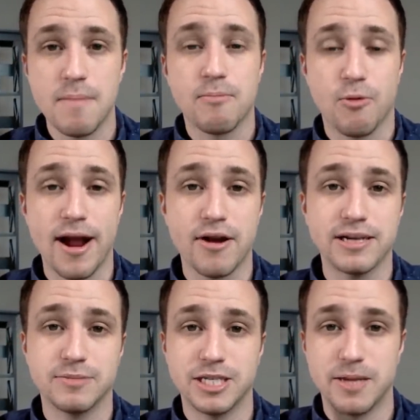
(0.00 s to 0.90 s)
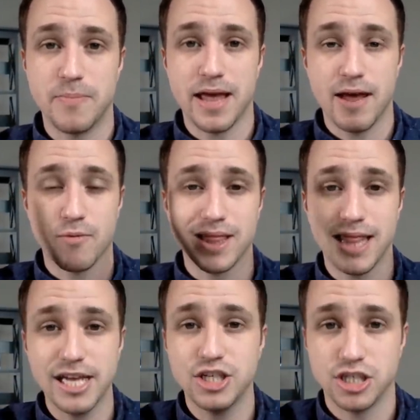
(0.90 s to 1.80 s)
Prayer is meant to be a
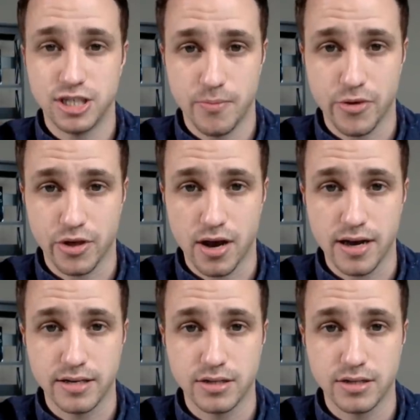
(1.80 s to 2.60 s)
relationship with God.